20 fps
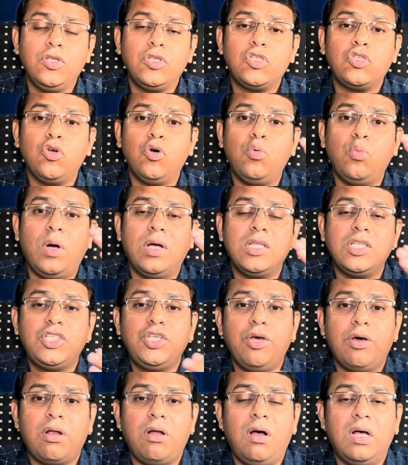So once
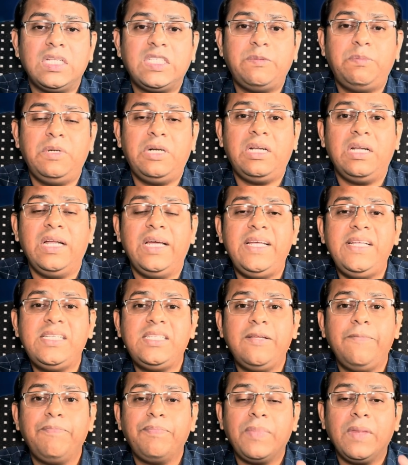you are
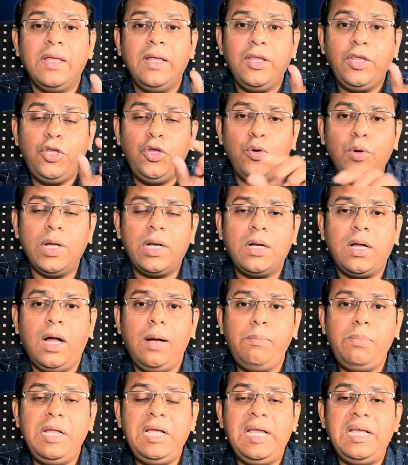hospitalized, your
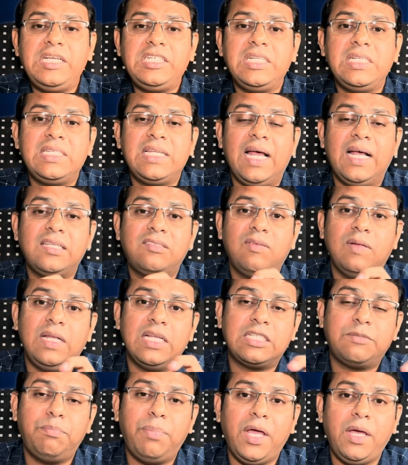complications as well
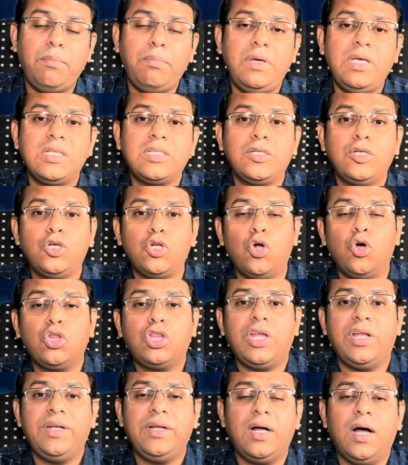as baby's
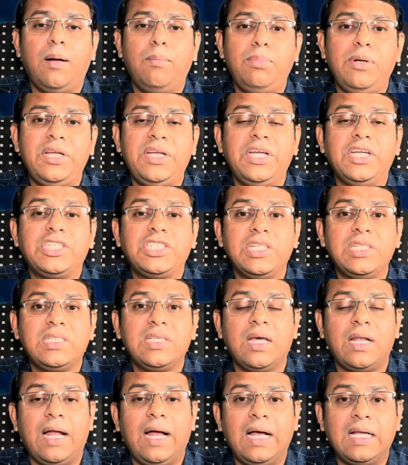growth and complications
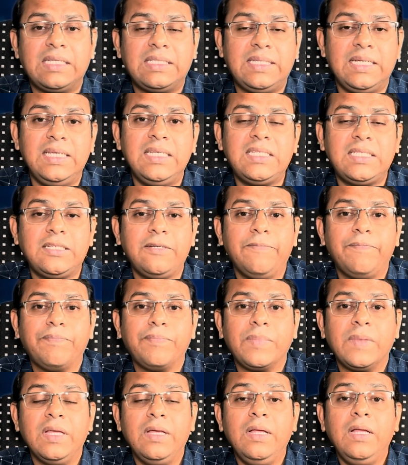are assessed.
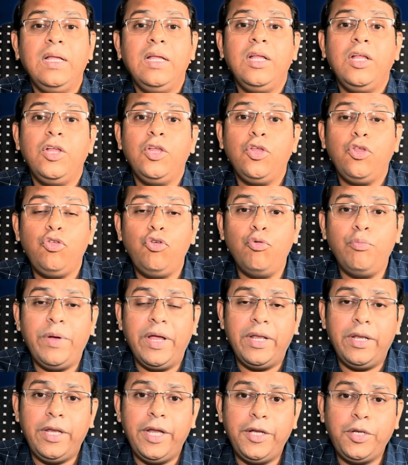You
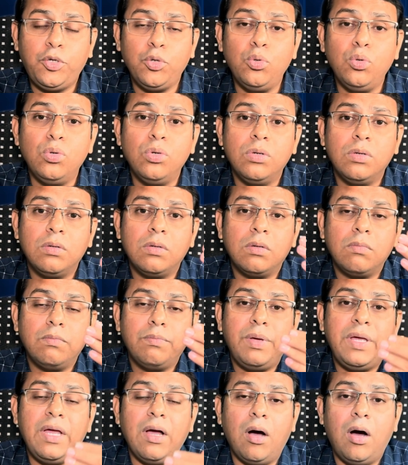may need to
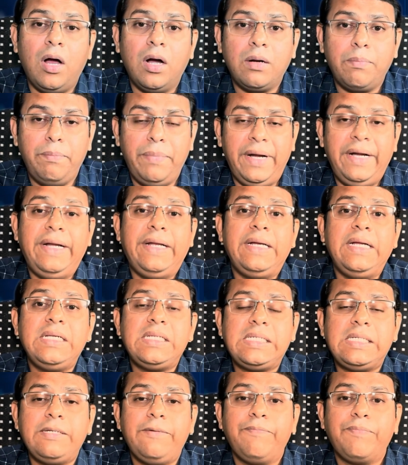be on bed
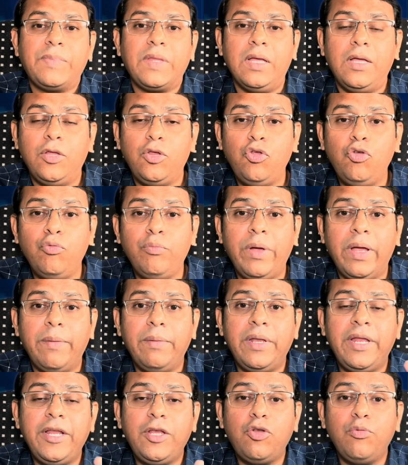rest you may
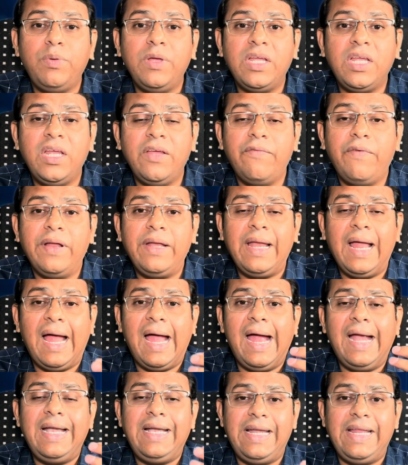need to be given
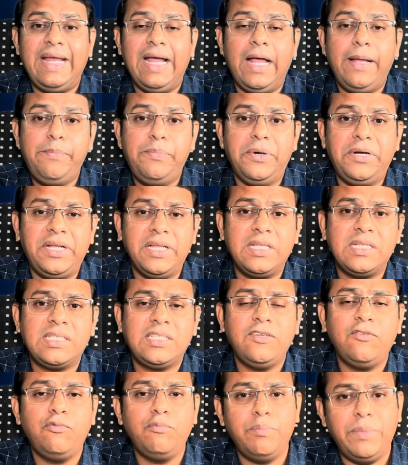
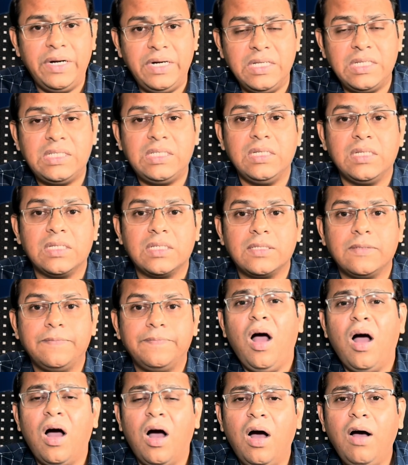antihypertensive medicines.
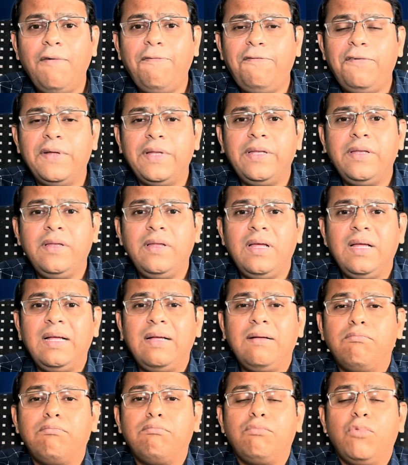Often,
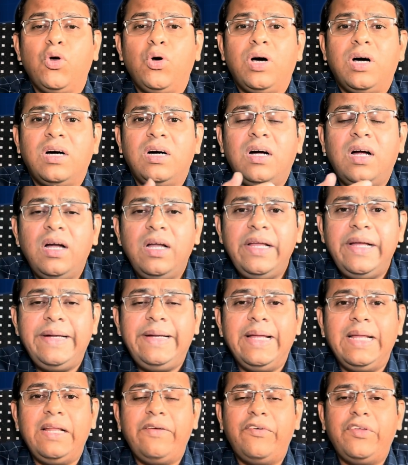no, early
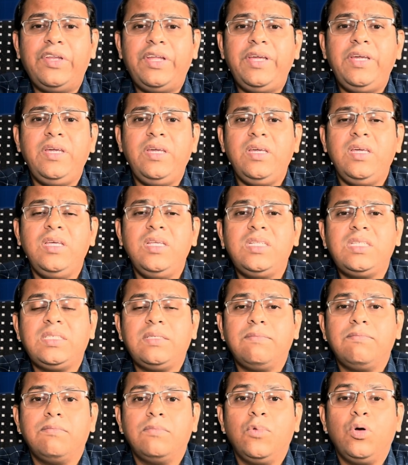delivery
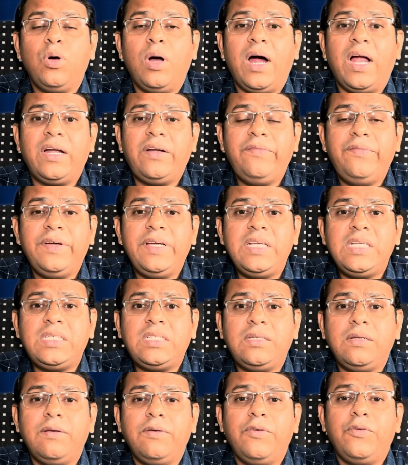is no
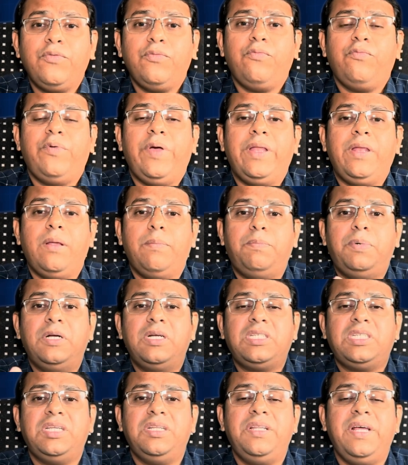advised when a
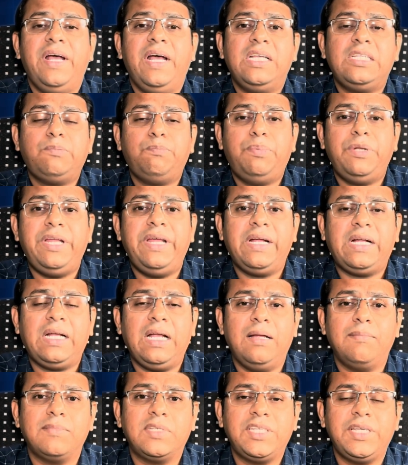person has
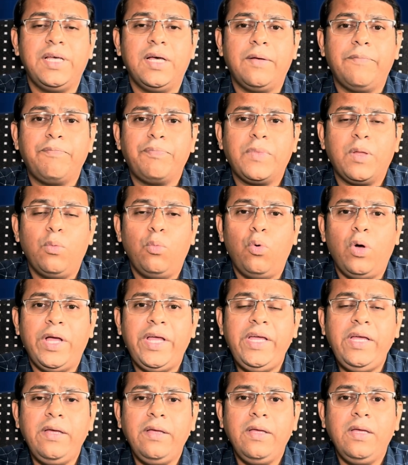preeclampsia.
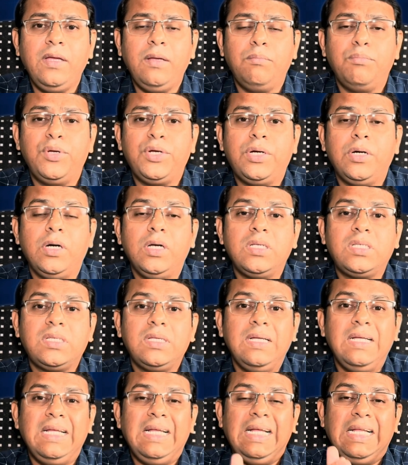Why?
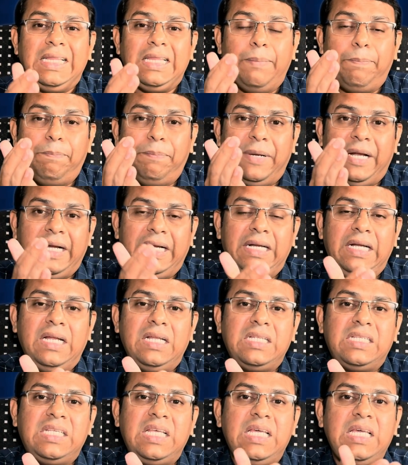Because the
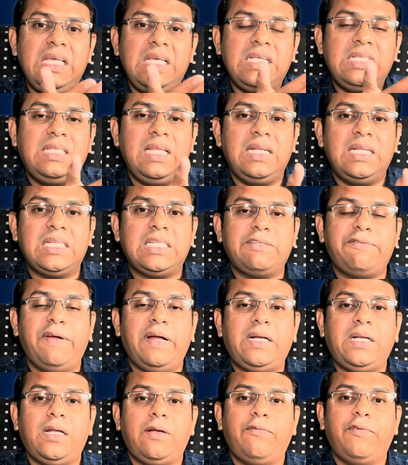pregnancy is the risk
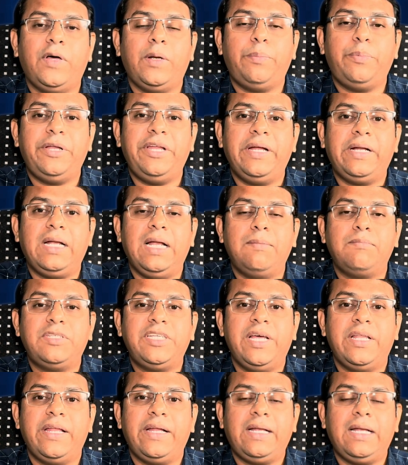factor for
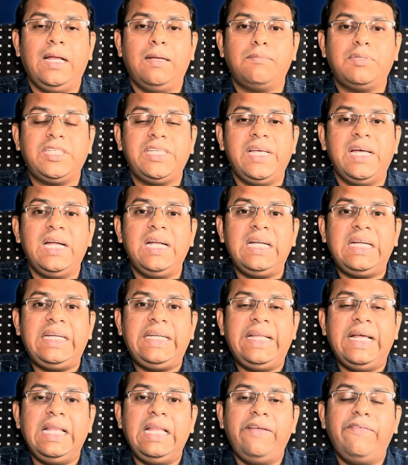preeclampsia and eclampsia.
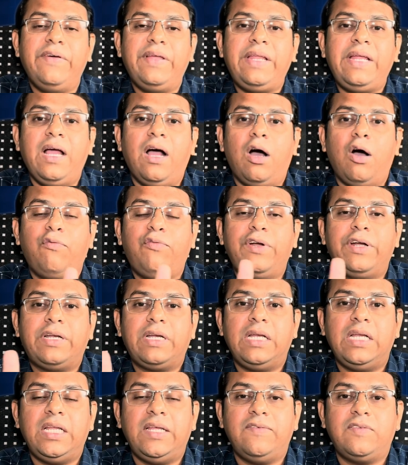Delivery often
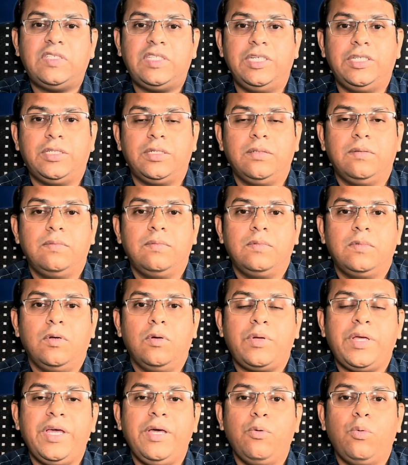relieves it.
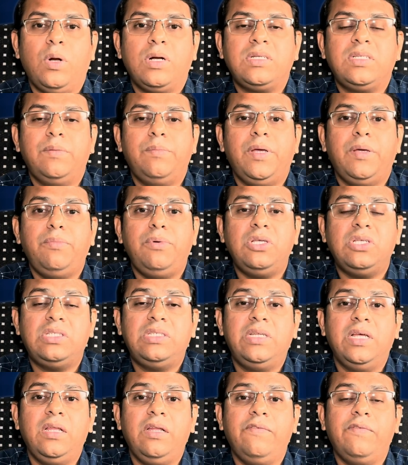Okay, once the baby is
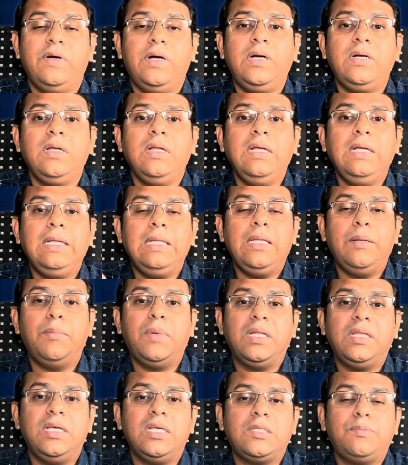delivered, the
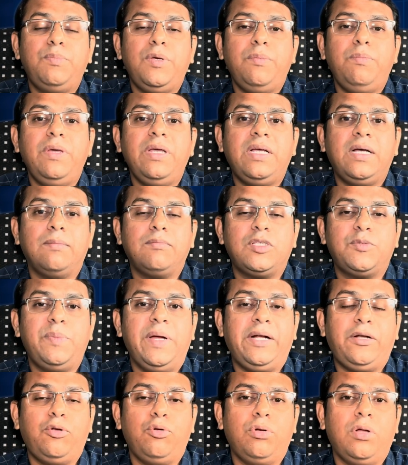mother's BP comes
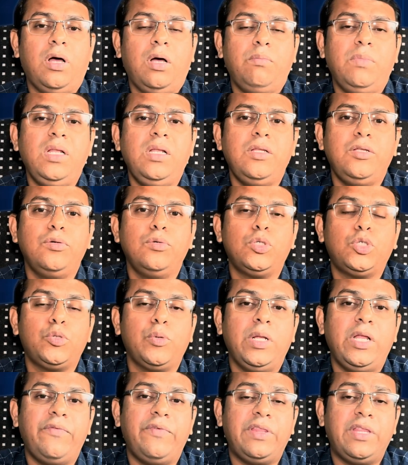back to normal,
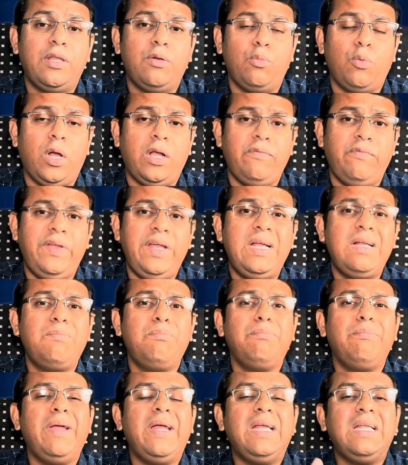usually within one
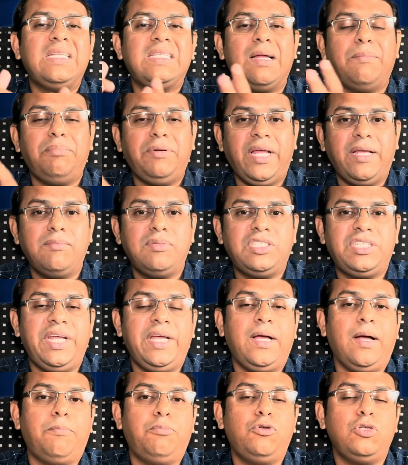week, may sometimes
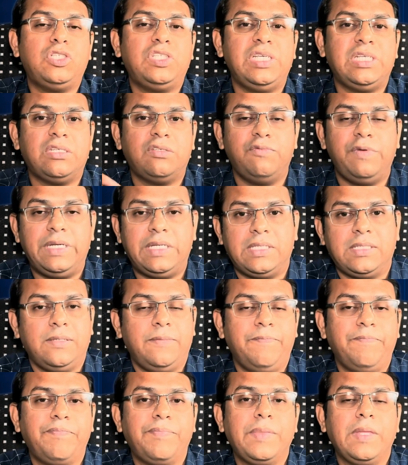take up to six weeks.
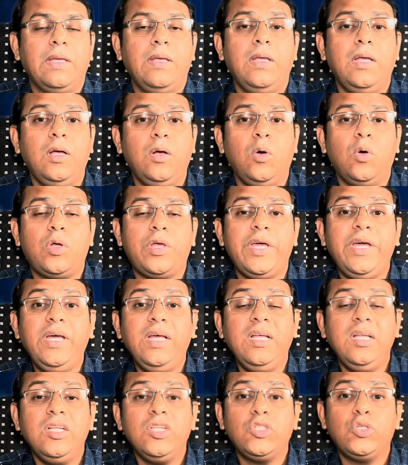Okay,
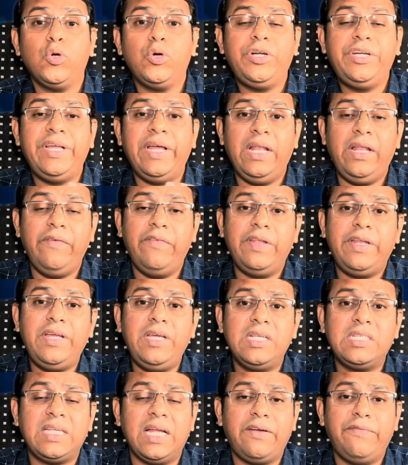so delivery
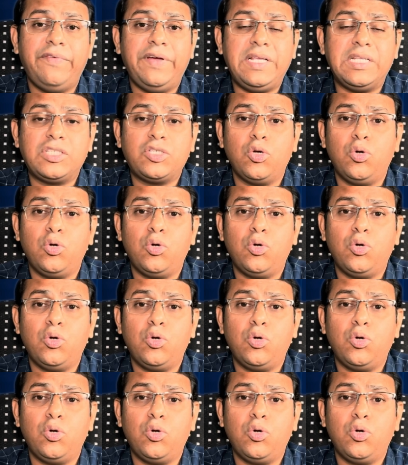is advised.